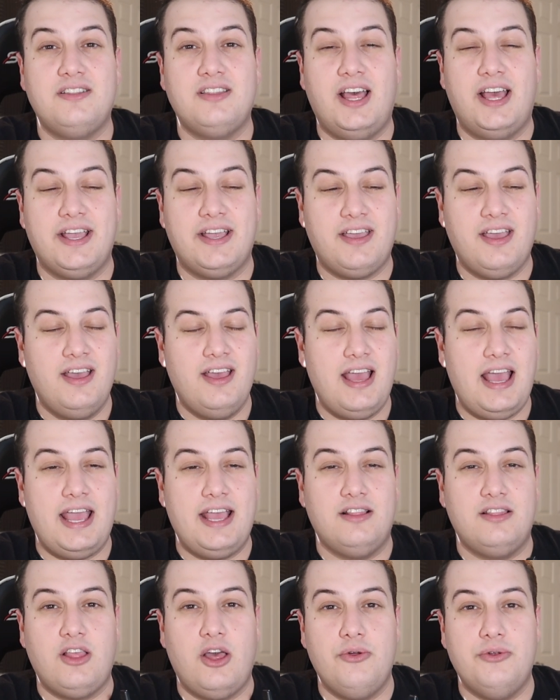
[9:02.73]
like
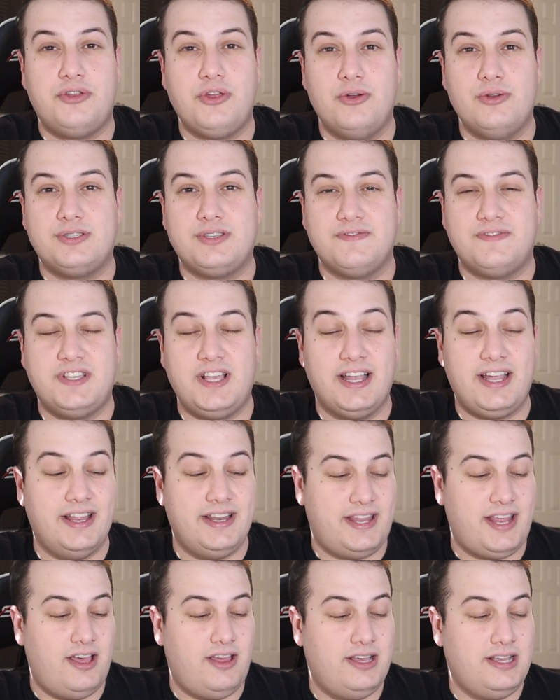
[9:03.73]
a low dose of
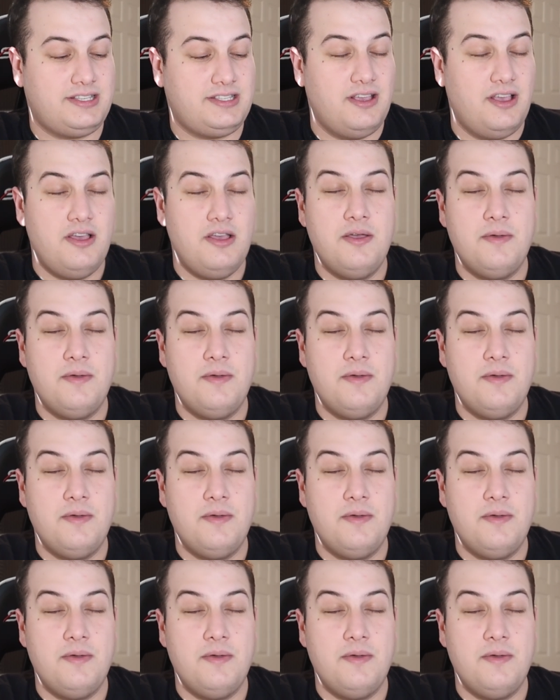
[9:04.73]
psychedelics.